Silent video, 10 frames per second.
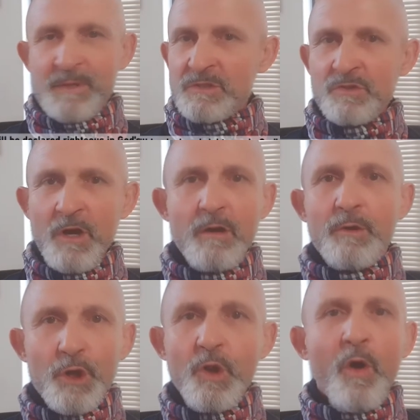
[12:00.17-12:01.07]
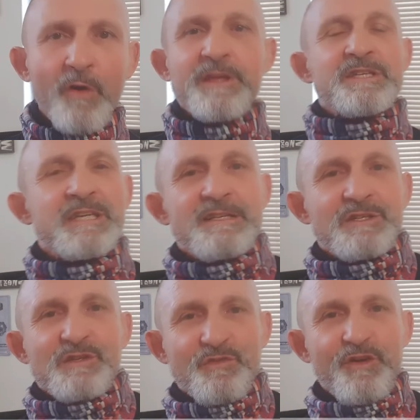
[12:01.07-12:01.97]
It's not law that
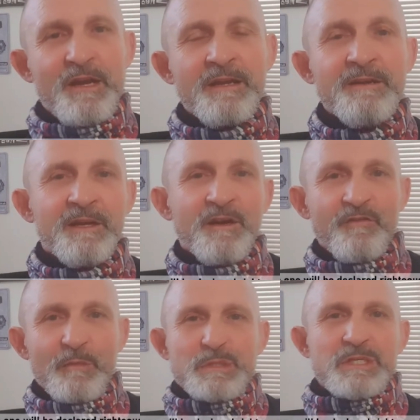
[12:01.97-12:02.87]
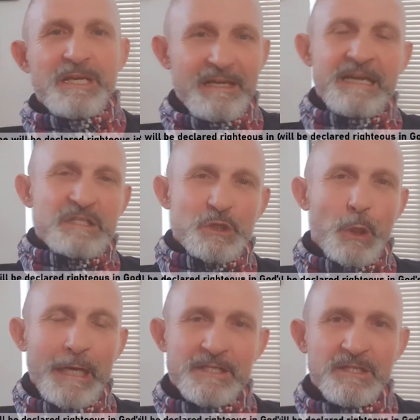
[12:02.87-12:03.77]
sets us free from sin. It's
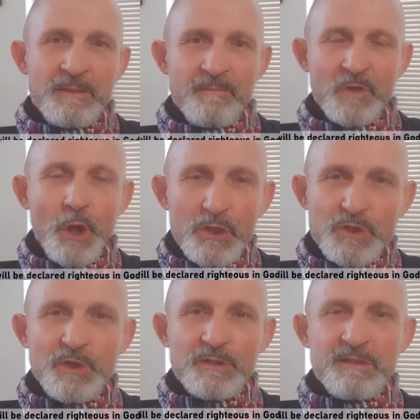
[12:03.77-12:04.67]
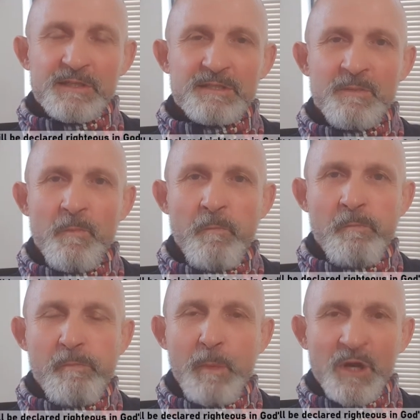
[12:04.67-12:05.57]
grace, God's goodness,
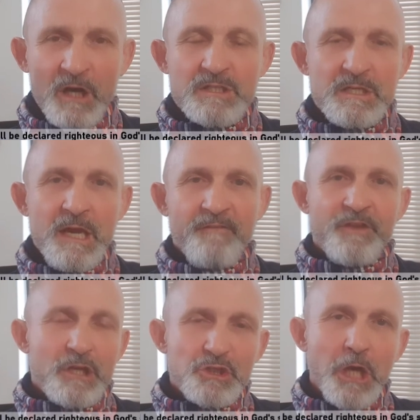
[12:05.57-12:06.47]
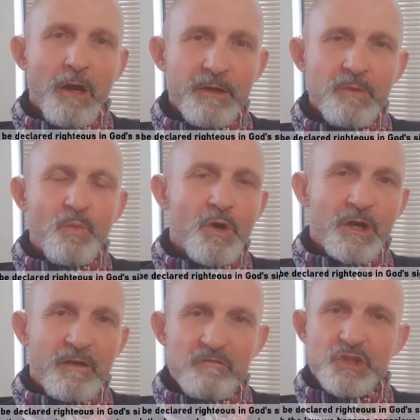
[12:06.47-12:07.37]
God's love, the atoning
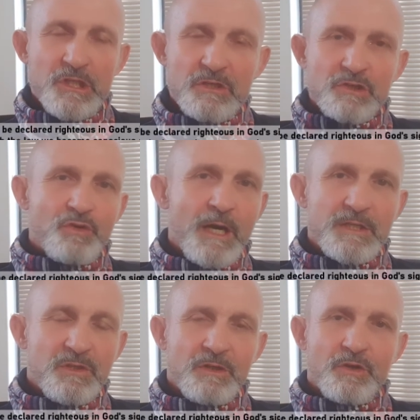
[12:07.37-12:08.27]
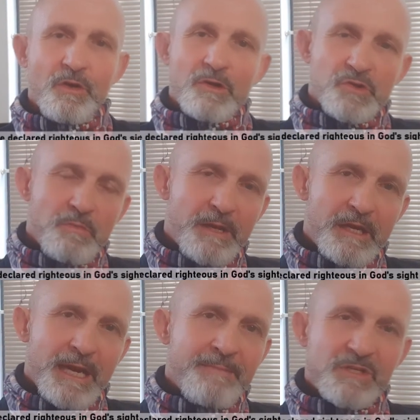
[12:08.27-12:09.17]
work of Jesus Christ on the cross who
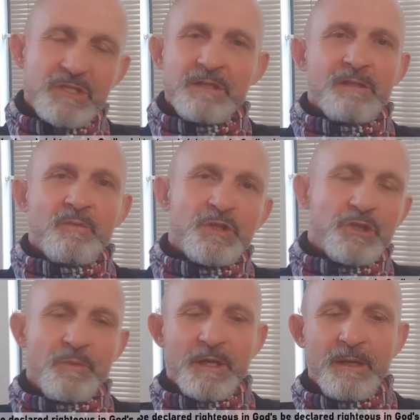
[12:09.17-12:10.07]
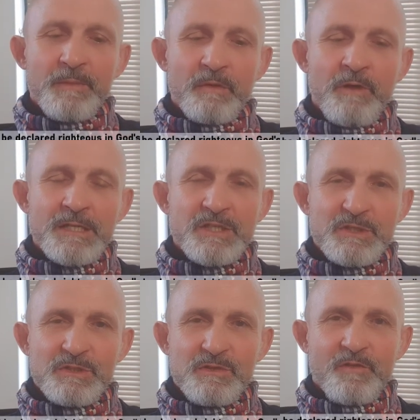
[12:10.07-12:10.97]
became sin that we should become the
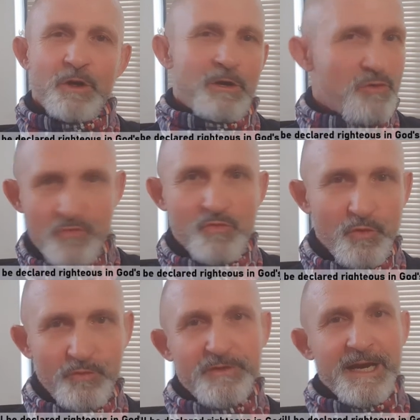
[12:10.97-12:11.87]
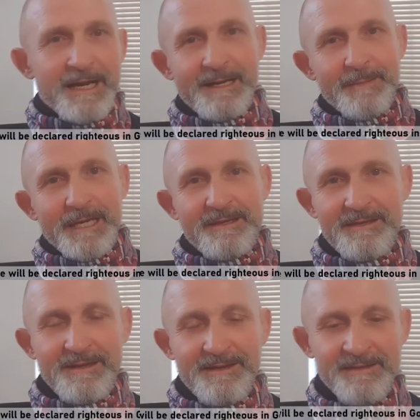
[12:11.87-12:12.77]
righteousness of God. Hunda
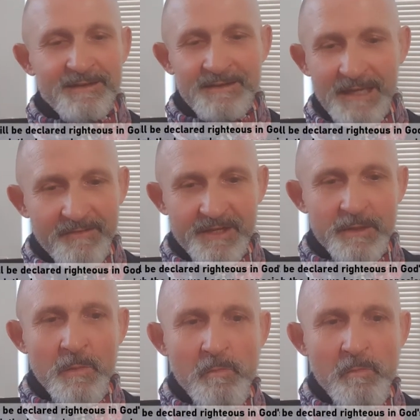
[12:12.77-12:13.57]
rabakia. Love it.